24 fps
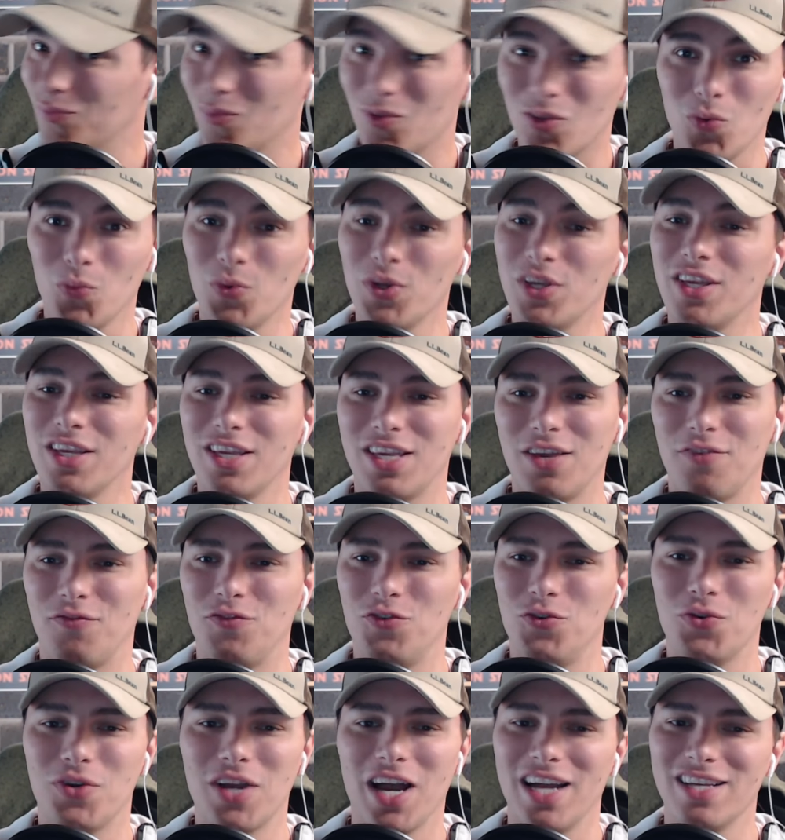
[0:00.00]
We can give
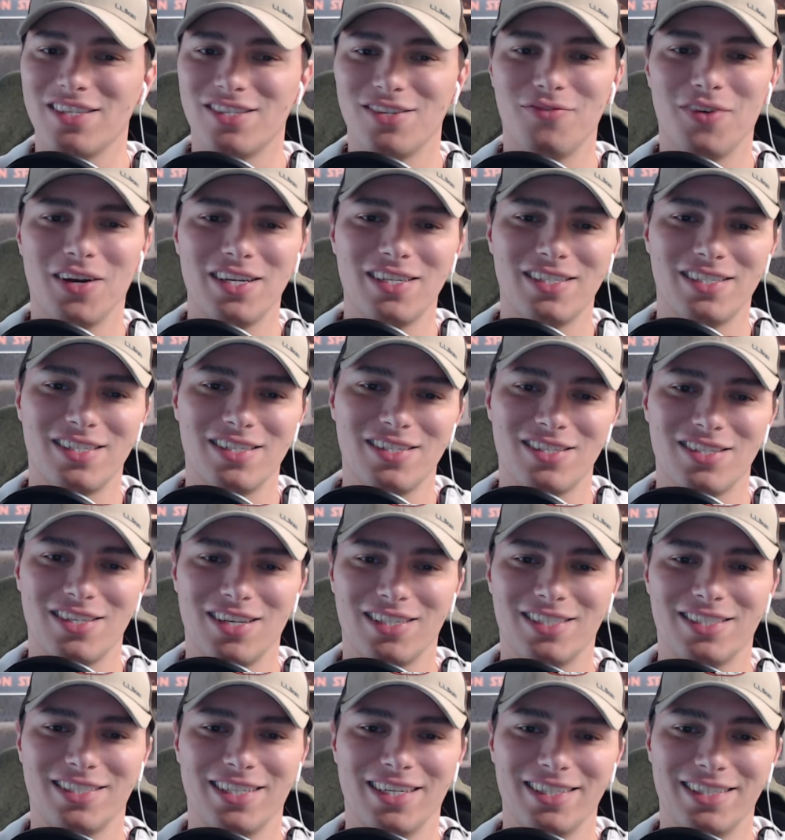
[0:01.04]
you guys advice and
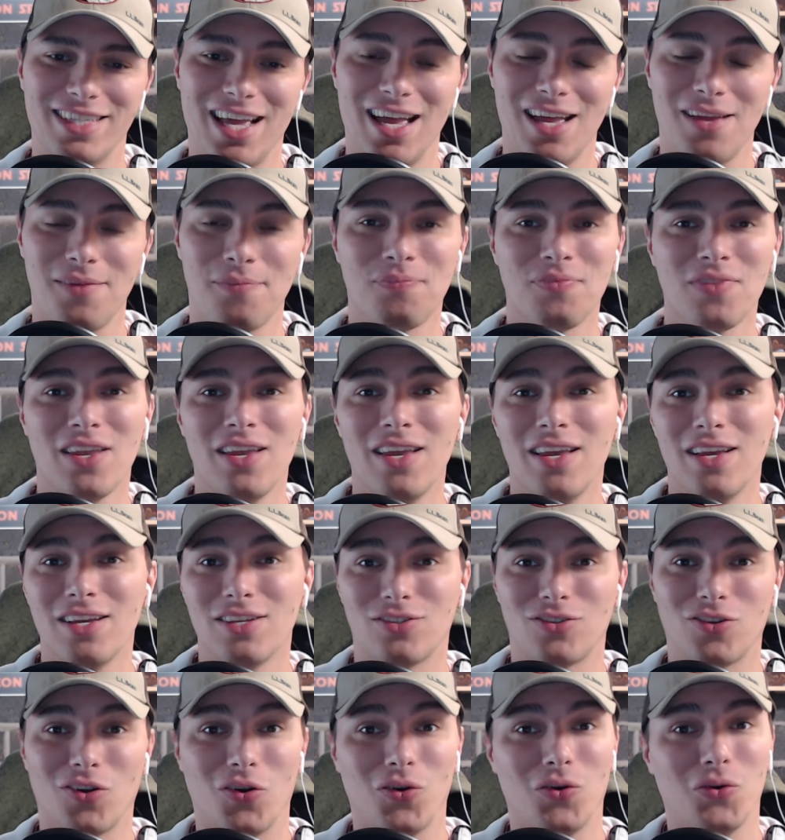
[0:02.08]
such like that.
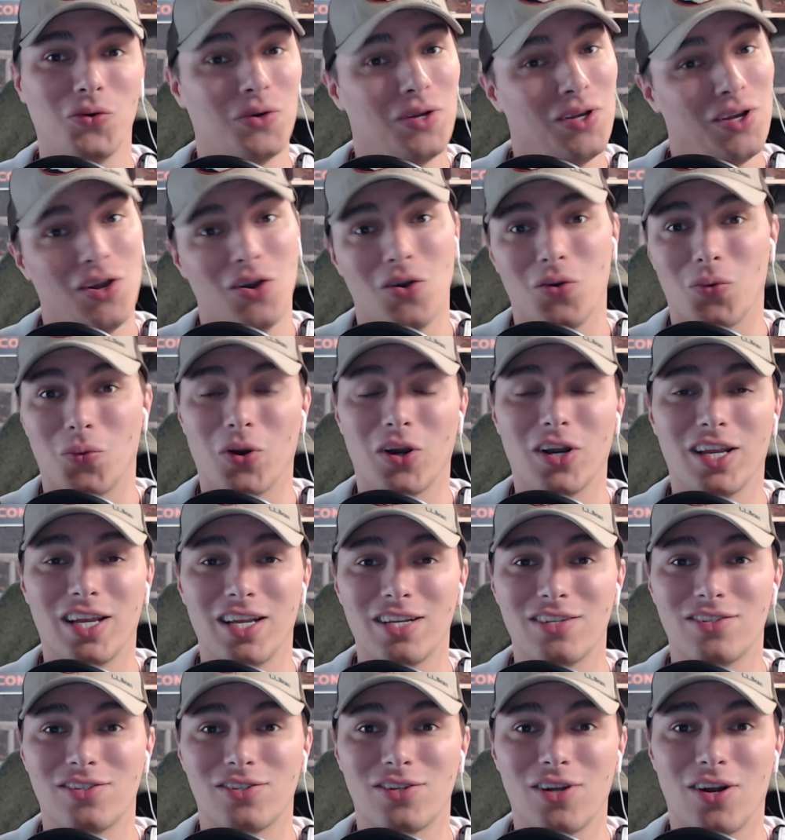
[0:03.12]
So we're going to get
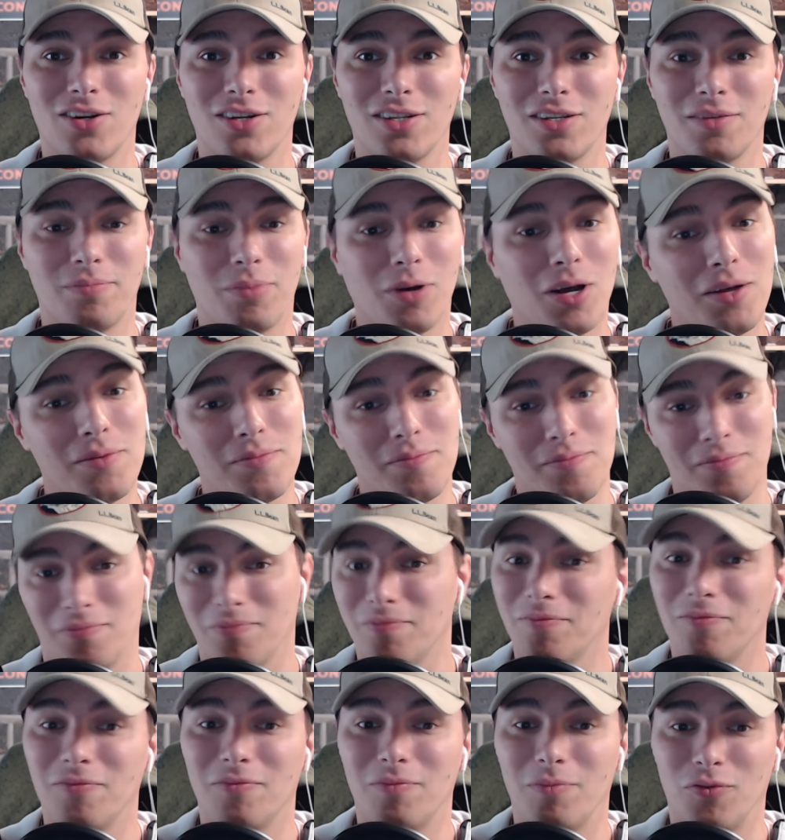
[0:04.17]
started, but
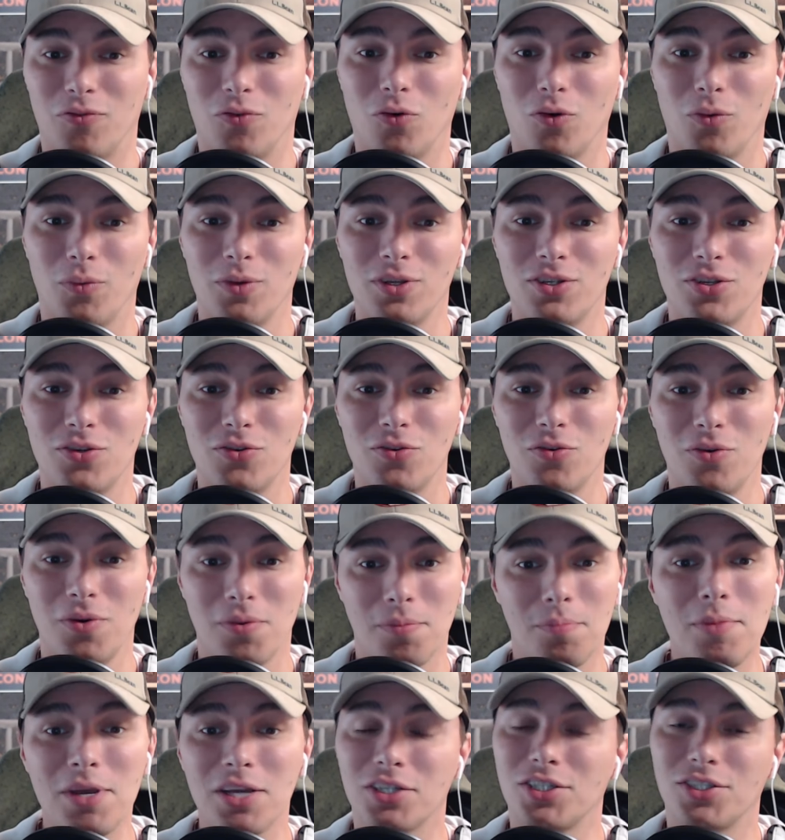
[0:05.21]
before we do,
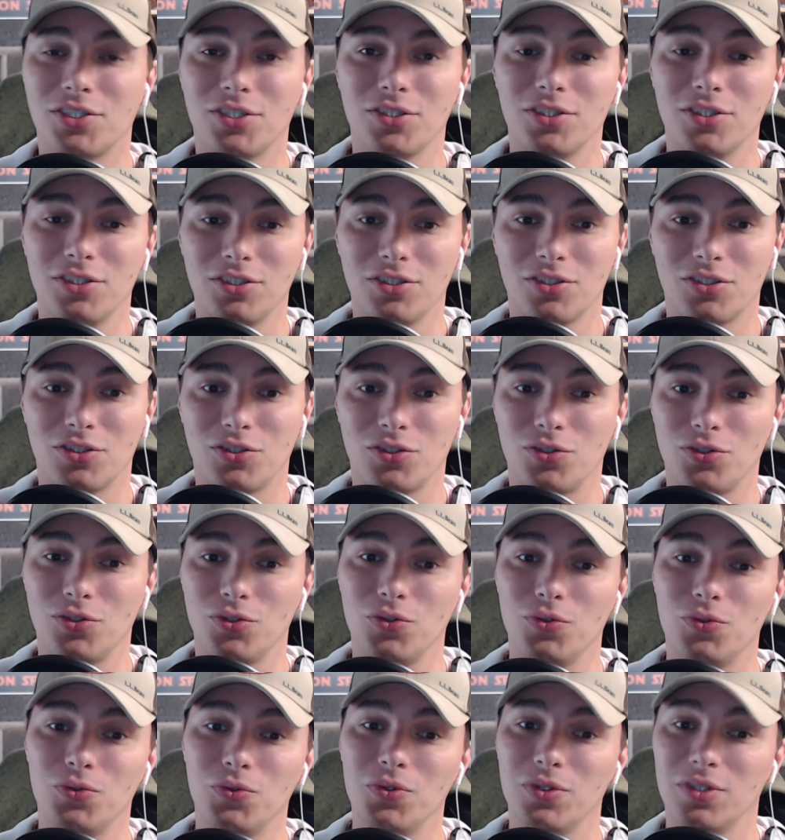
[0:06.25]
make sure
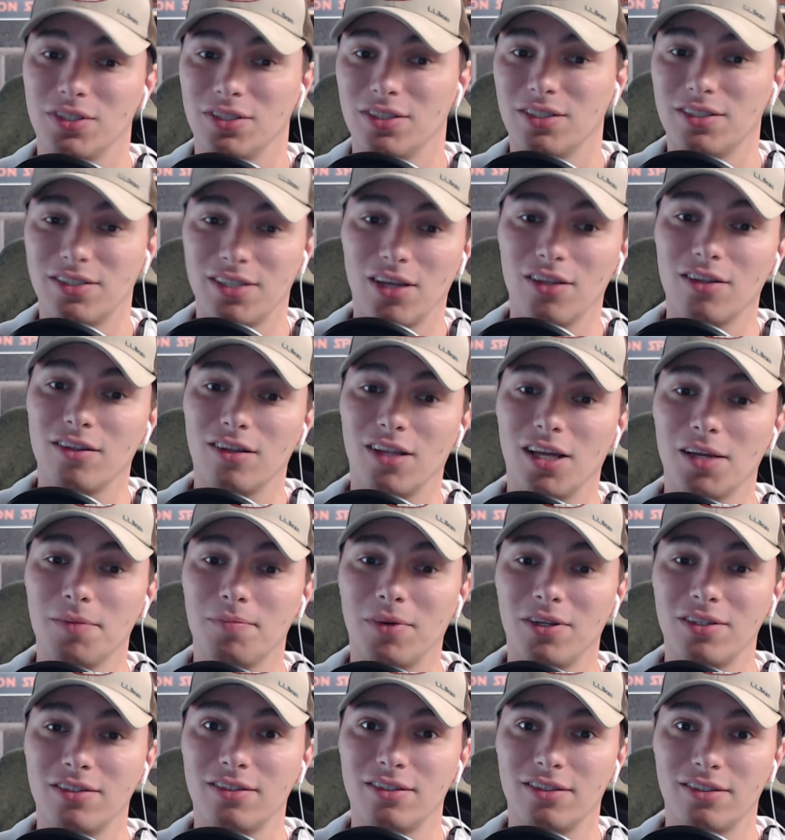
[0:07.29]
to tell the like
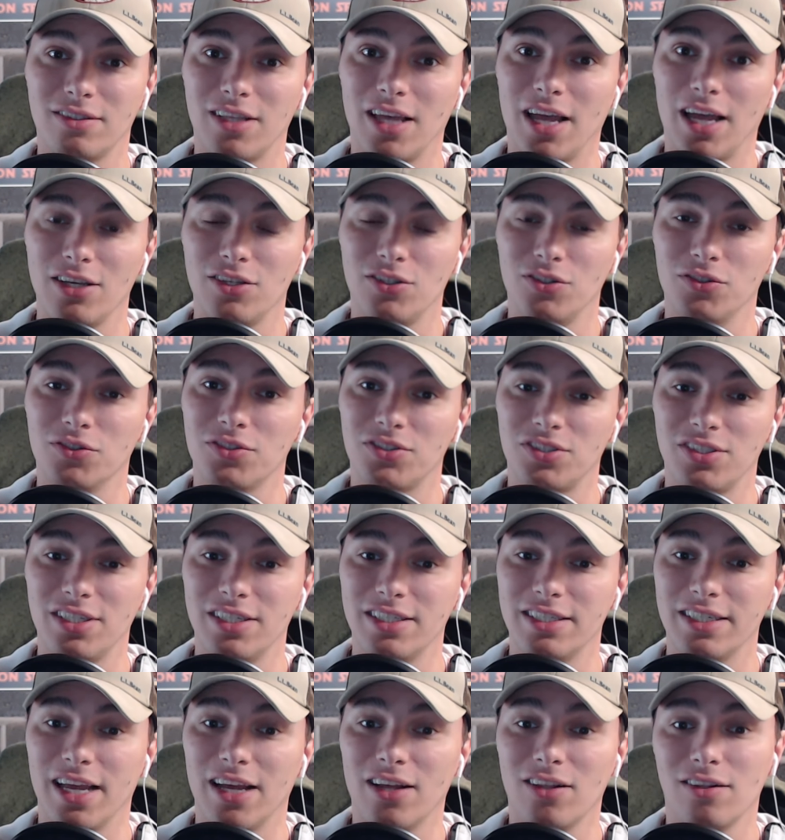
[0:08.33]
button that you'll see it
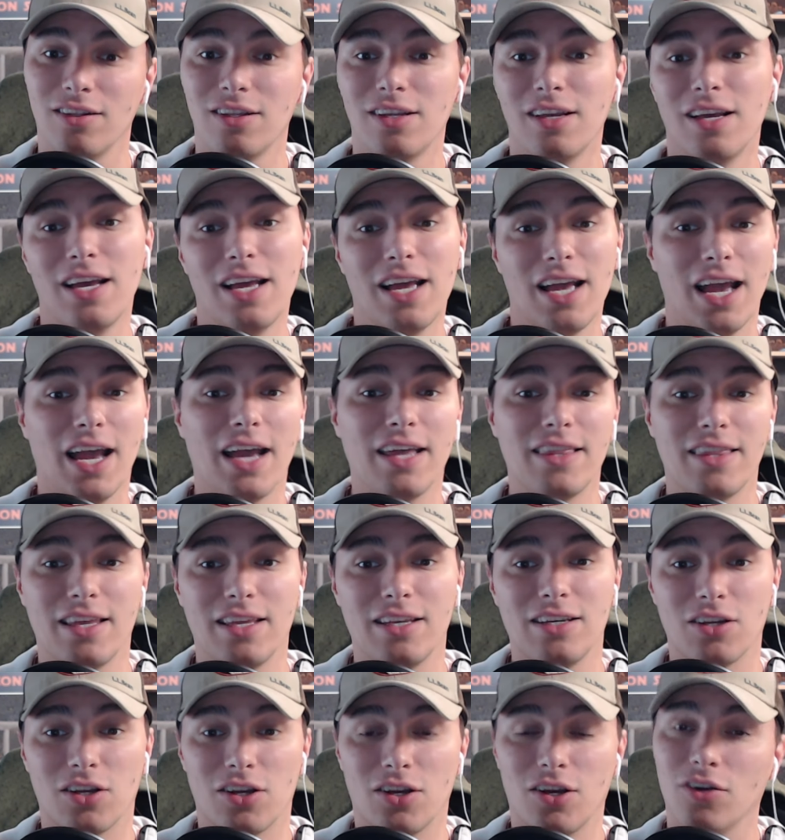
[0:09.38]
in hell, and
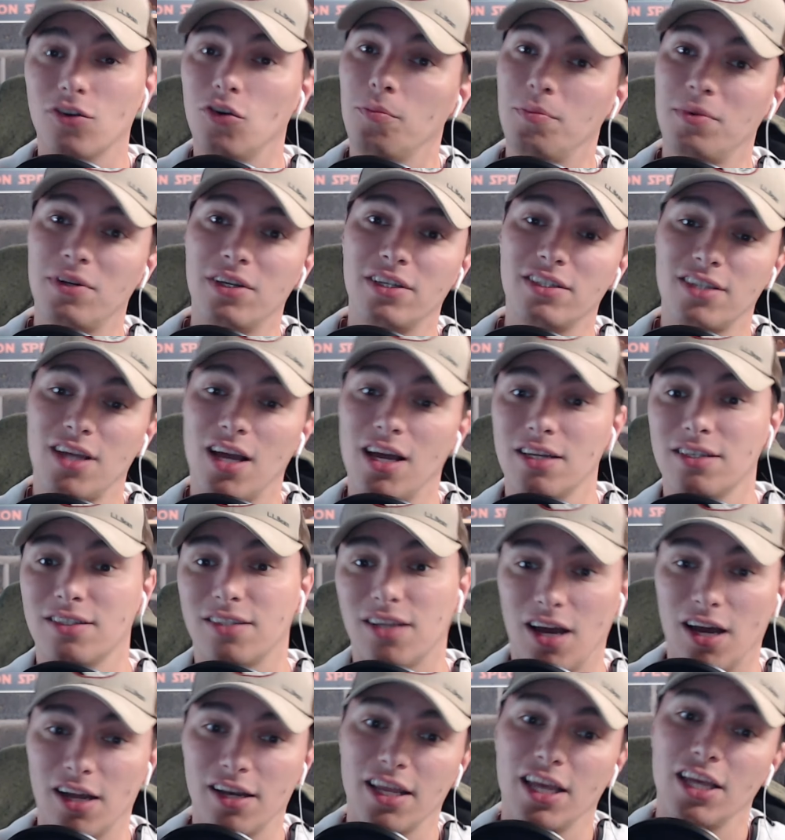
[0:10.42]
then cut open a
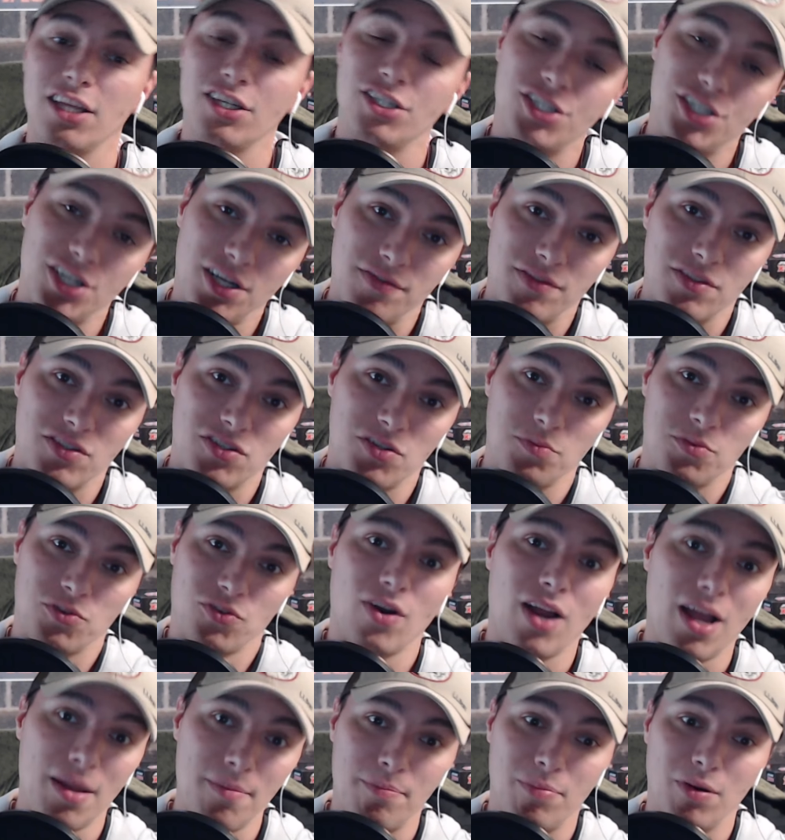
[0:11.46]
tauntaun and shove the
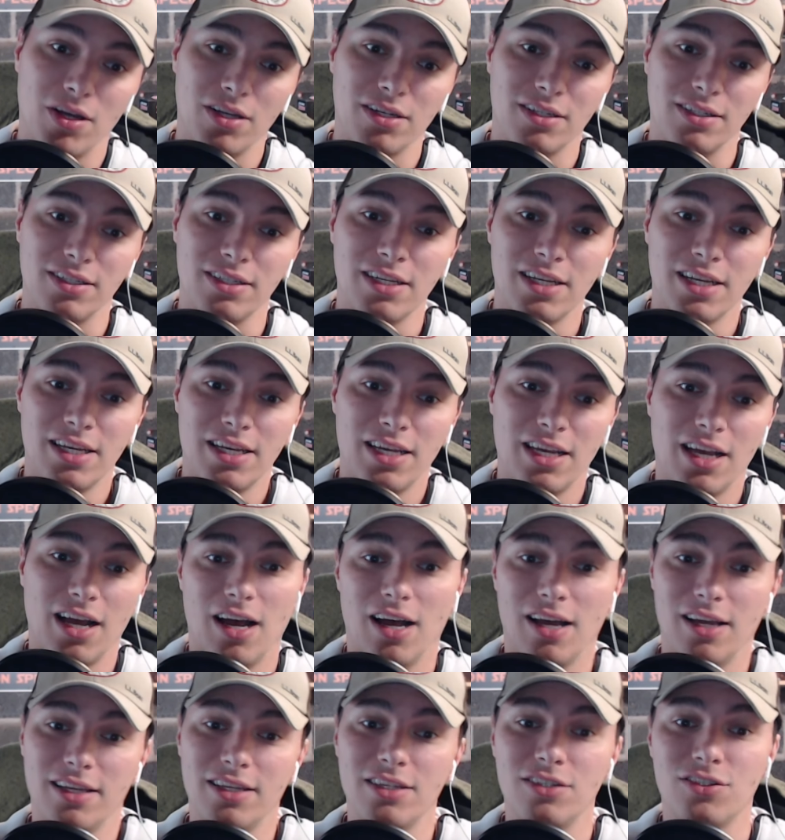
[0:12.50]
subscribe button
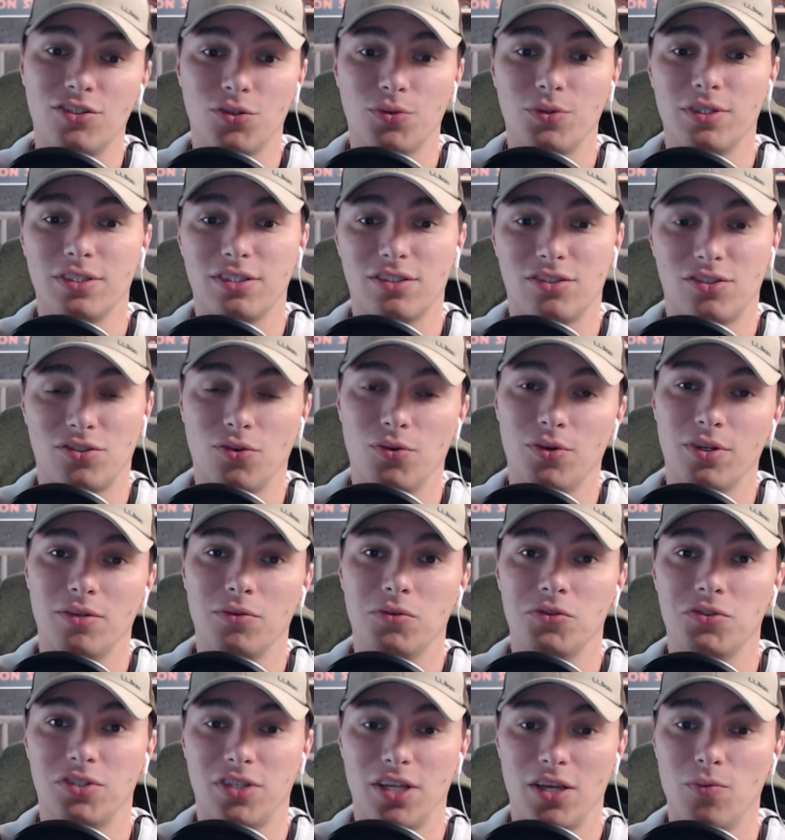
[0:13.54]
uh, into it so it will
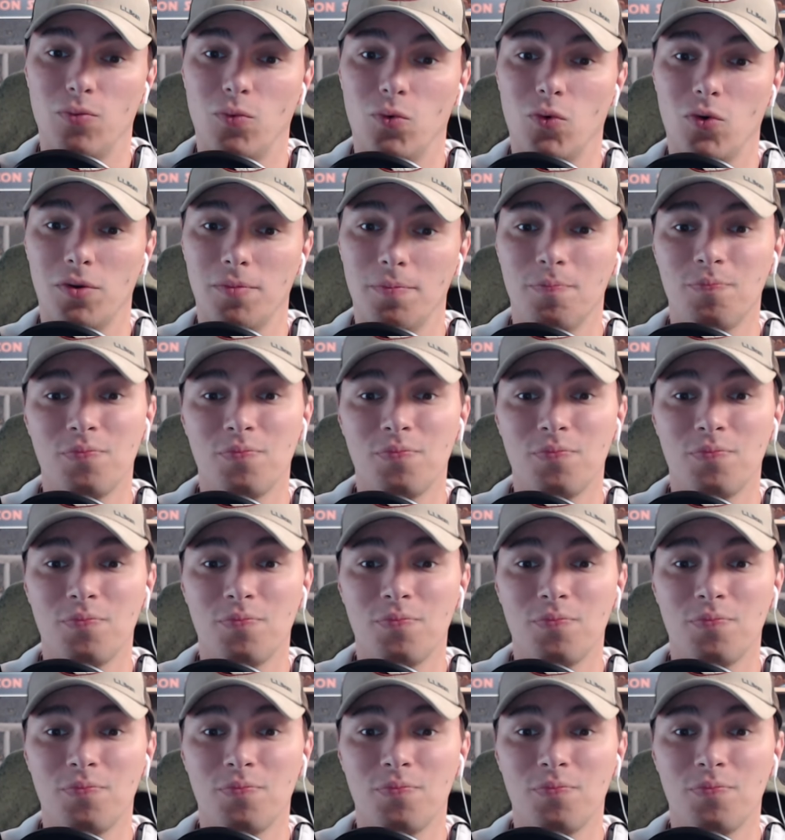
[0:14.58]
stay warm.